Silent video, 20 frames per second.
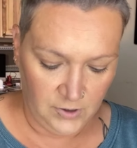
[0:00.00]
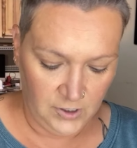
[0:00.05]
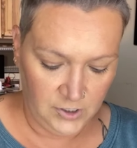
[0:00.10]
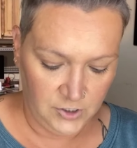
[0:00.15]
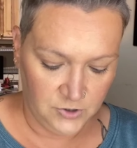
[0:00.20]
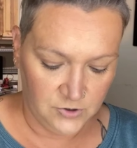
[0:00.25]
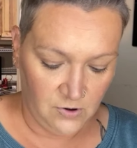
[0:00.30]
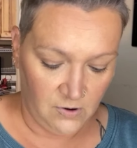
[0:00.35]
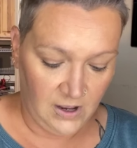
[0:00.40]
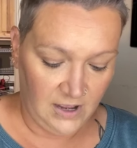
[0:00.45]

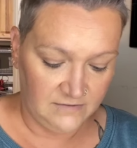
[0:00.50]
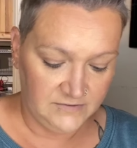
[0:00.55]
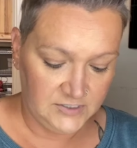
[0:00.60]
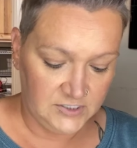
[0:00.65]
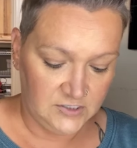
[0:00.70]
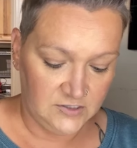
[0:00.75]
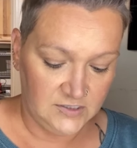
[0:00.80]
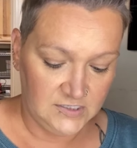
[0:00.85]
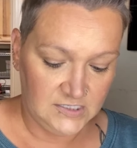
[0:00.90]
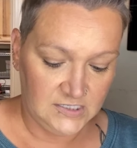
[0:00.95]
You don't have to
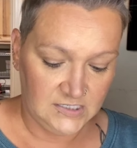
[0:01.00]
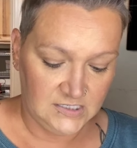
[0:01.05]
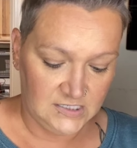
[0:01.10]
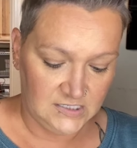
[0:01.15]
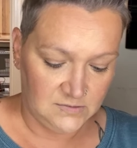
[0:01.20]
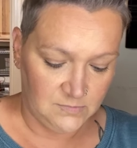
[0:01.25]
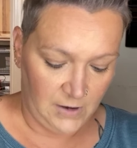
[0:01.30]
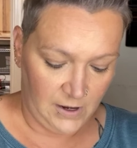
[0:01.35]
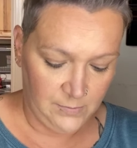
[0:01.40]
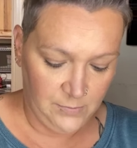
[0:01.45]
do this. This
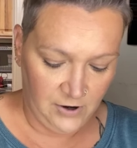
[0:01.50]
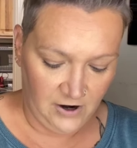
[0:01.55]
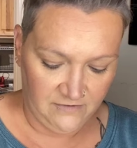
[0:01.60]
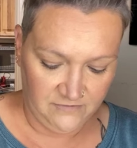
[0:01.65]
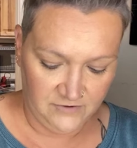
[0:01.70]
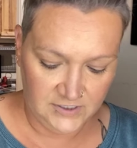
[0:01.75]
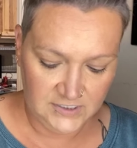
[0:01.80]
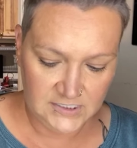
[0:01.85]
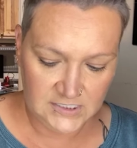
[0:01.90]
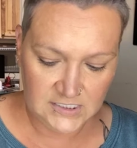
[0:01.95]
is my
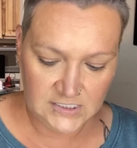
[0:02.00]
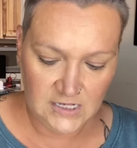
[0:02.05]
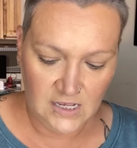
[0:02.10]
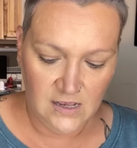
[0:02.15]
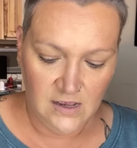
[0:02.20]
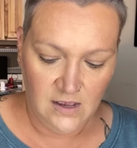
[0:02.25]
preference.